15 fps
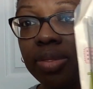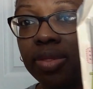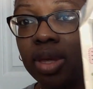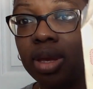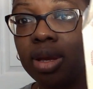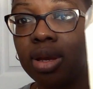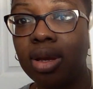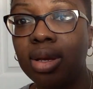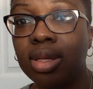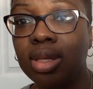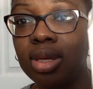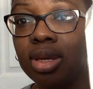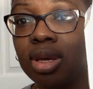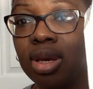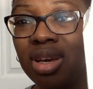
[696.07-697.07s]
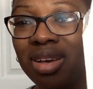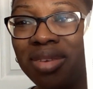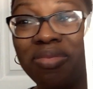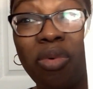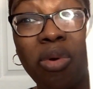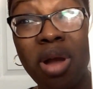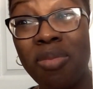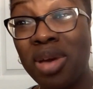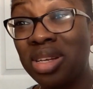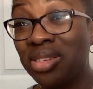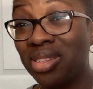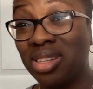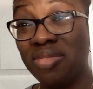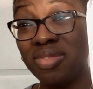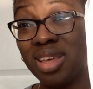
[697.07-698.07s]
there, or I might just
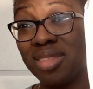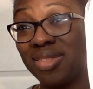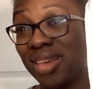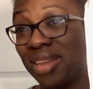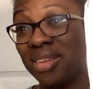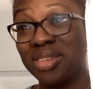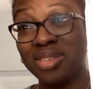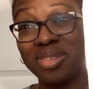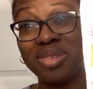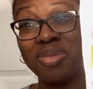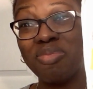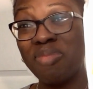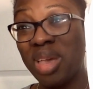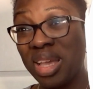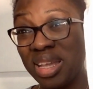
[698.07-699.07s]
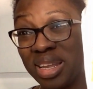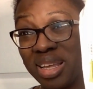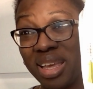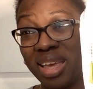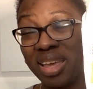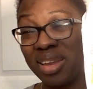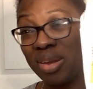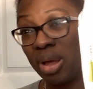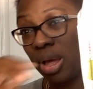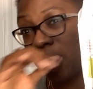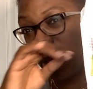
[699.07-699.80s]
leave like that and just make it again